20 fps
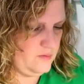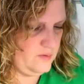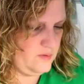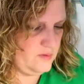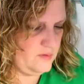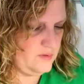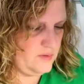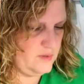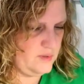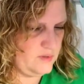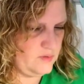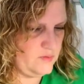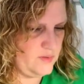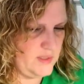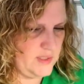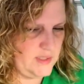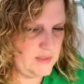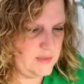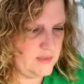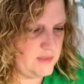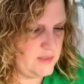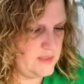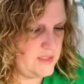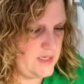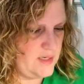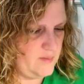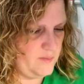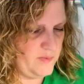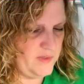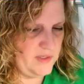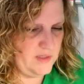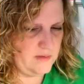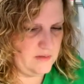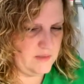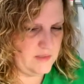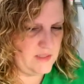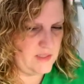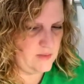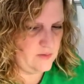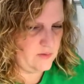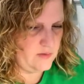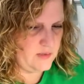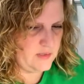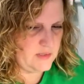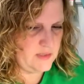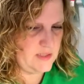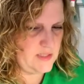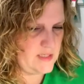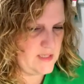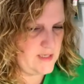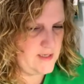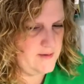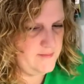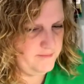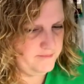I'm going to go ahead and stamp in Secret C.